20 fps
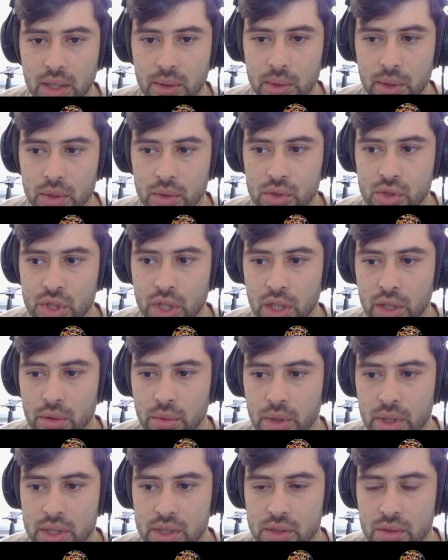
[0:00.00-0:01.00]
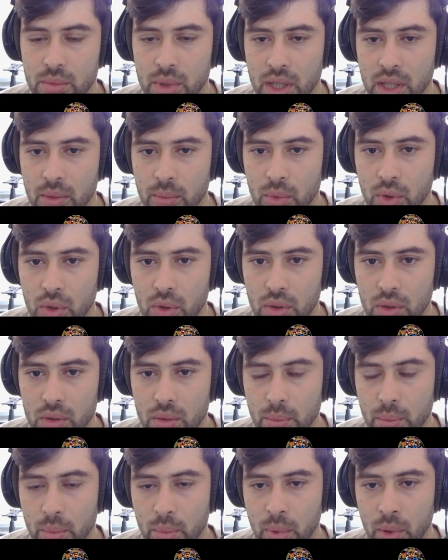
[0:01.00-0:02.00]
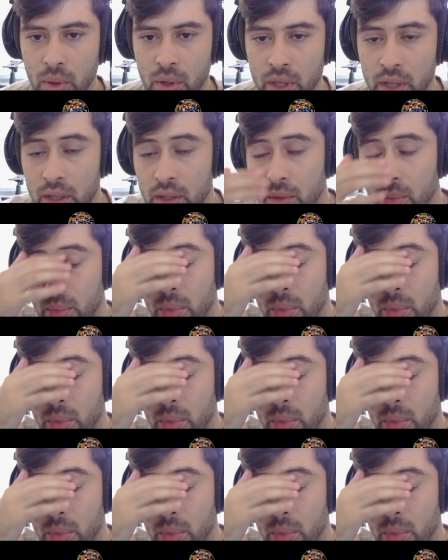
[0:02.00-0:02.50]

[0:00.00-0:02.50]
We could check raise to make him call a pocket,